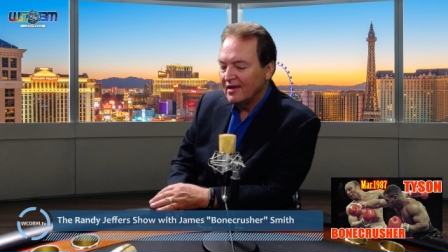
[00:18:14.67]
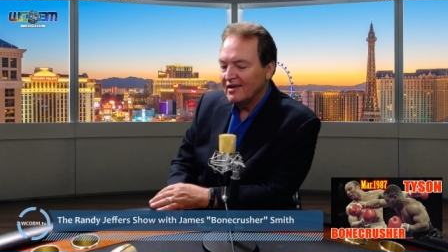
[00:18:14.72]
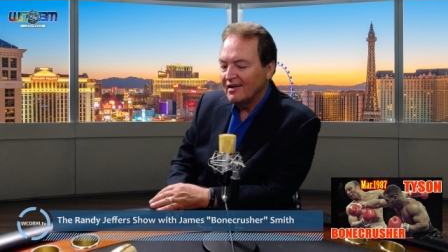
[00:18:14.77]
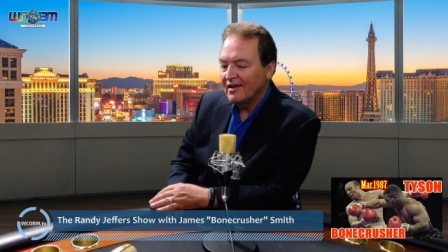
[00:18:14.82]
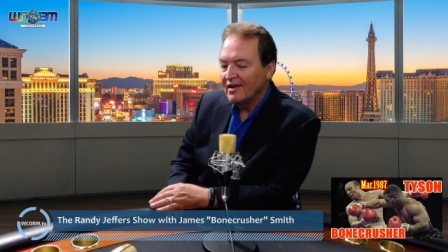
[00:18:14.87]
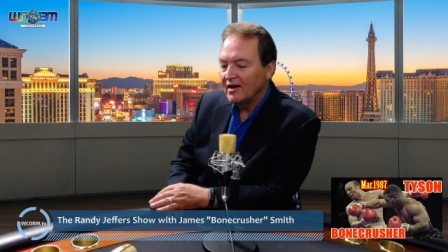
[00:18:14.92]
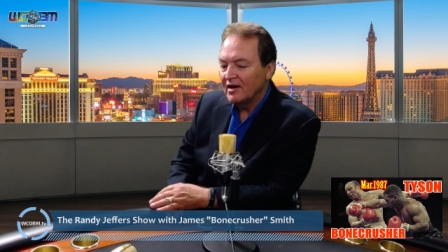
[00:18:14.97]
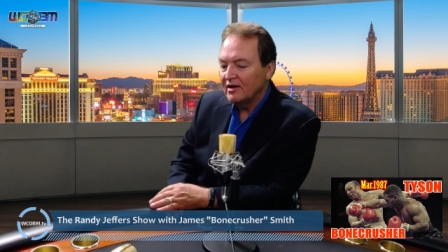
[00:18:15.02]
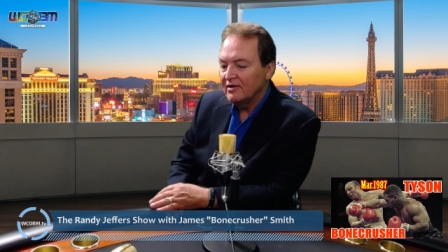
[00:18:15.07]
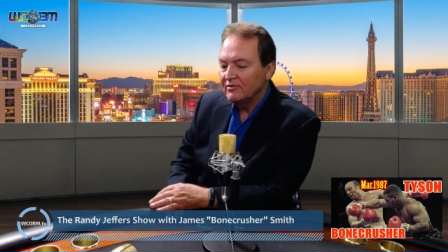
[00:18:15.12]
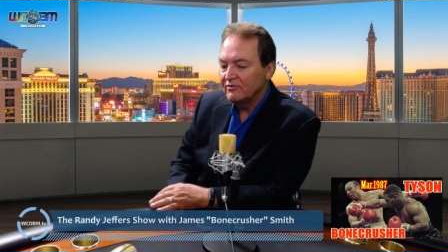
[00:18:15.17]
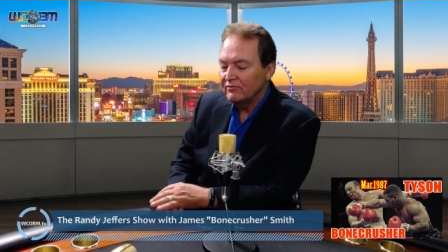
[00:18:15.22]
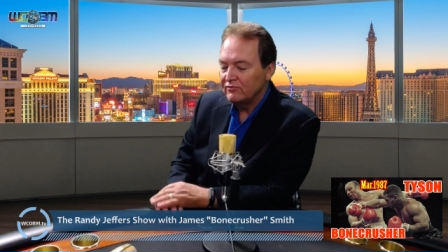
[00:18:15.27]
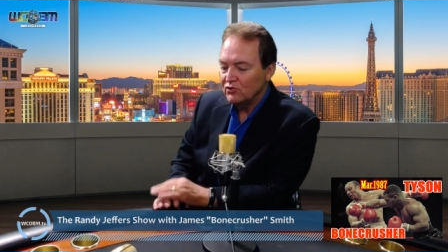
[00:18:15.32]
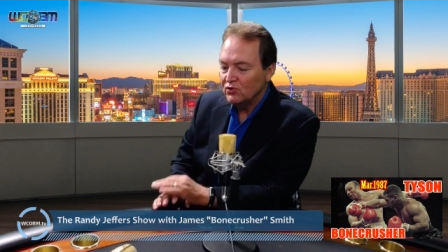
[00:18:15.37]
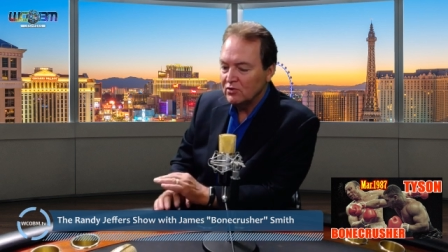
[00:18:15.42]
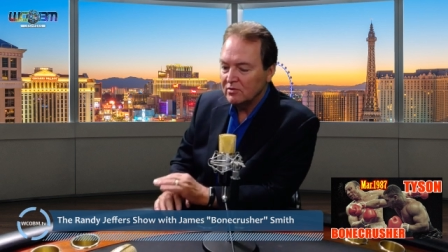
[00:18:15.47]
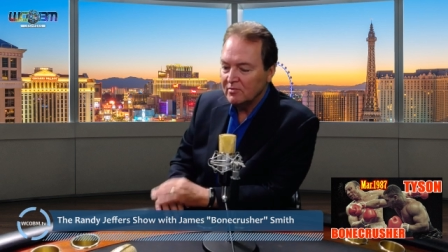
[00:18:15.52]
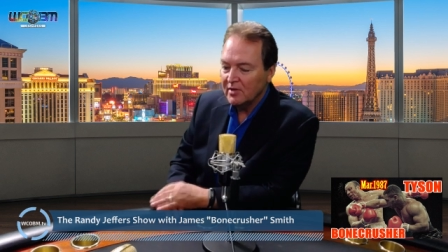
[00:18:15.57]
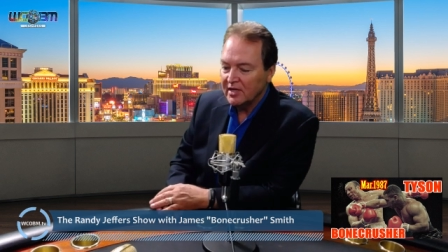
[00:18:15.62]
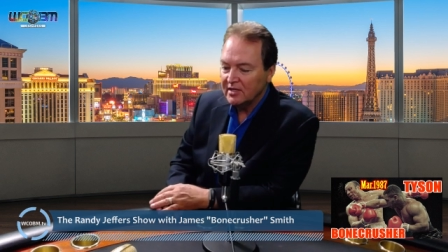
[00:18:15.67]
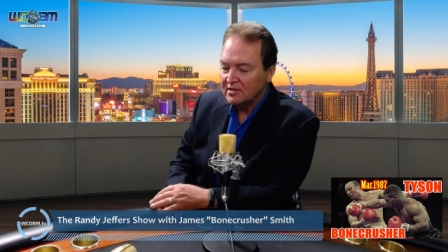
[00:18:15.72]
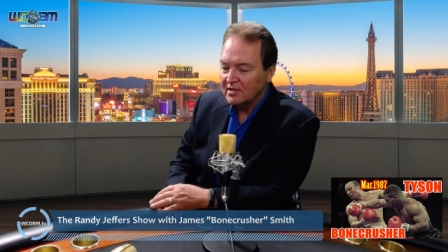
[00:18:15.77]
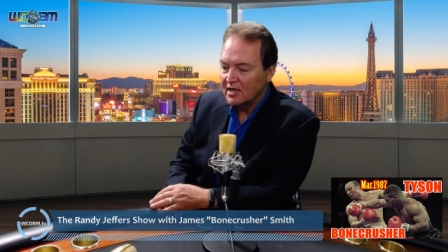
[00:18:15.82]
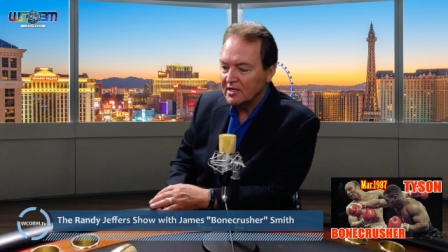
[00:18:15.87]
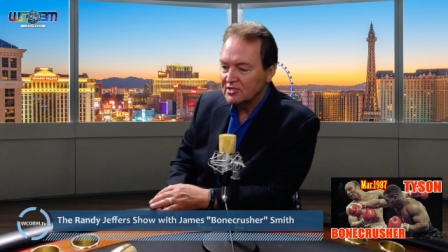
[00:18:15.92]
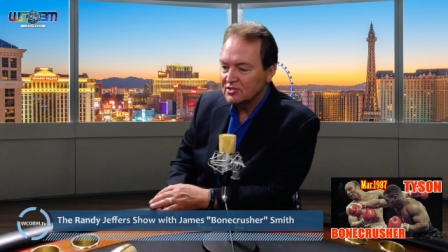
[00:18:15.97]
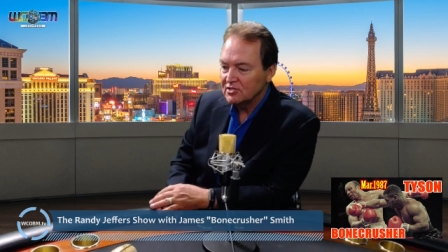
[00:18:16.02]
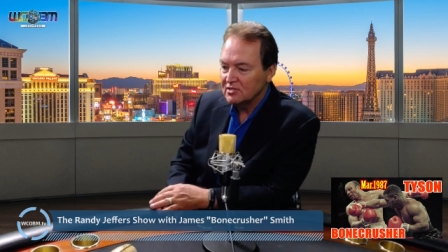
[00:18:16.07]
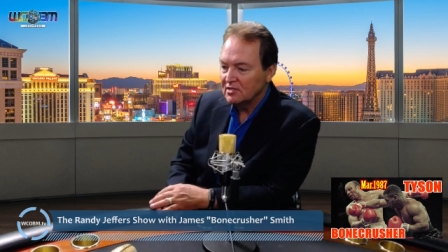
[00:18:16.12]
You and Mike
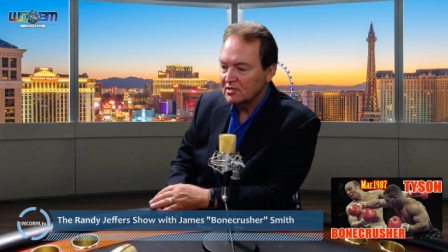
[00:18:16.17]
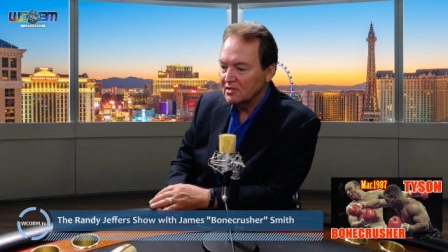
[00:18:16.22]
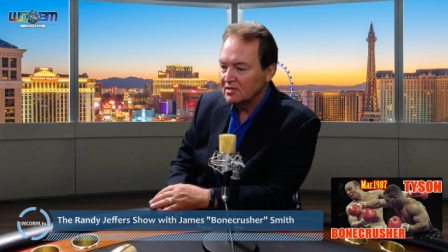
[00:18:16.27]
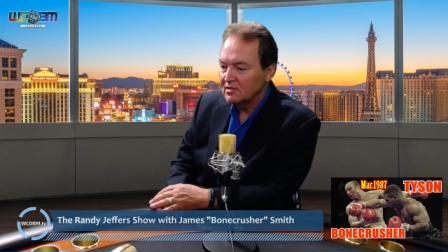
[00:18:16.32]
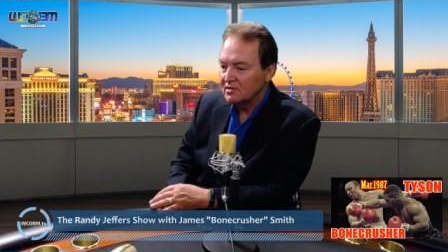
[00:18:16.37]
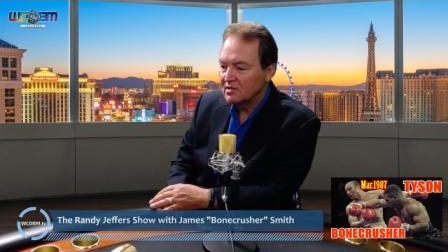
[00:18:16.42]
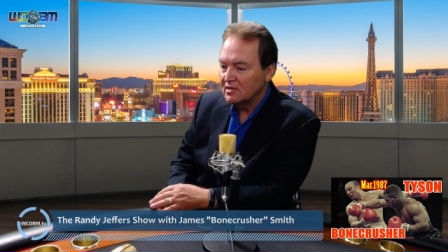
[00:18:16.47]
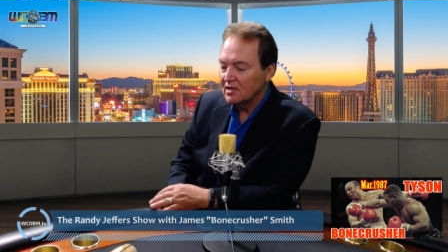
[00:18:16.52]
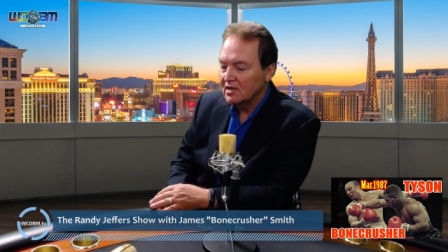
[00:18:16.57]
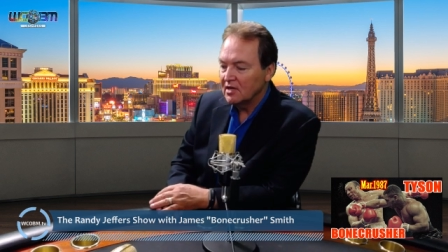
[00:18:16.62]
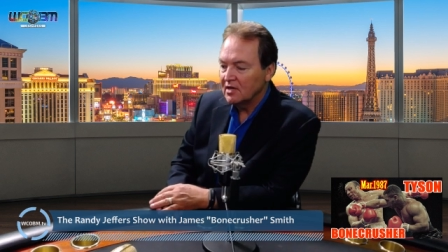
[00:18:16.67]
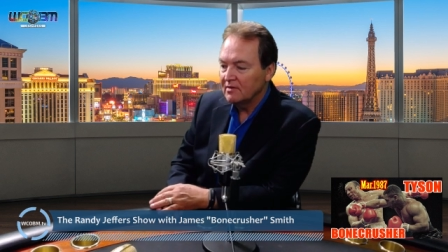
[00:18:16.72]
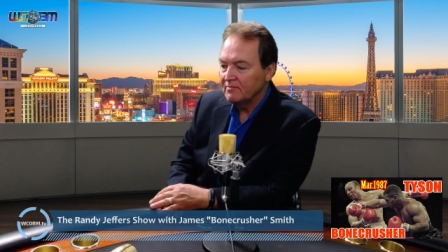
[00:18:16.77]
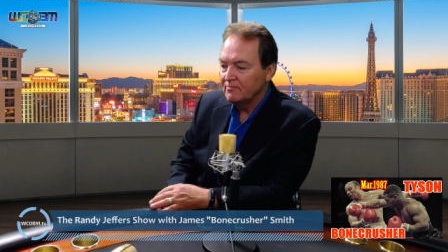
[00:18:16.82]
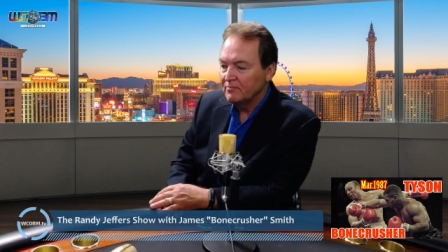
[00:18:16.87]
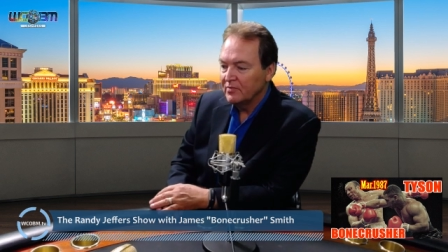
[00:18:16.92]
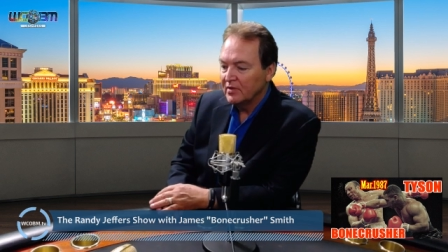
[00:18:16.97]
Tyson, and I